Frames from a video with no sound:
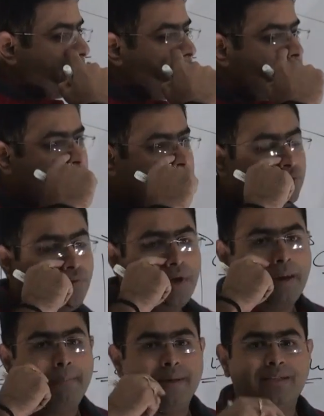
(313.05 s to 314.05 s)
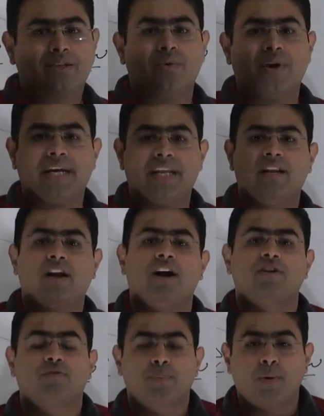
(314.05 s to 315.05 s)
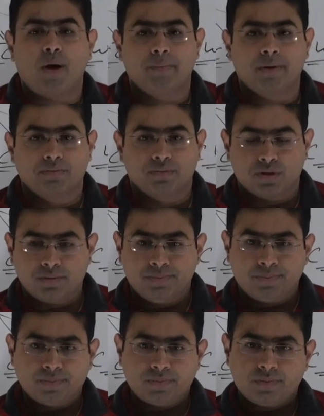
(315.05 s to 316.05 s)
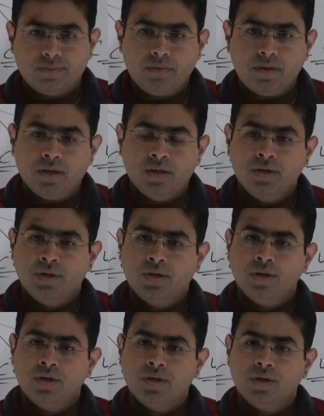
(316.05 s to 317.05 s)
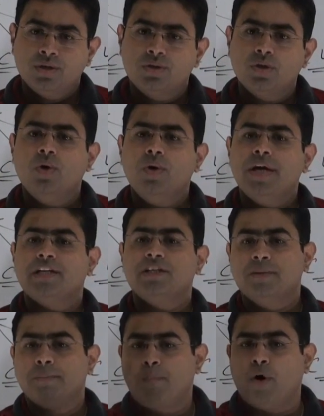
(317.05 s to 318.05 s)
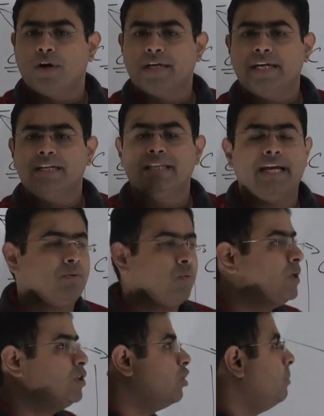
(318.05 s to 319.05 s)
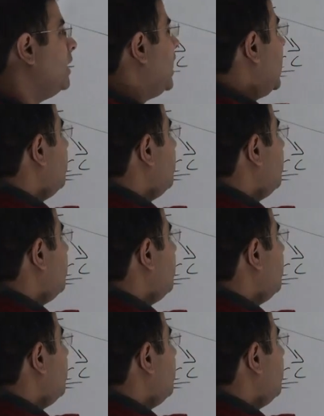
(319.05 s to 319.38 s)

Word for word: Now this web is creating a lot of problems. So it is important that we should be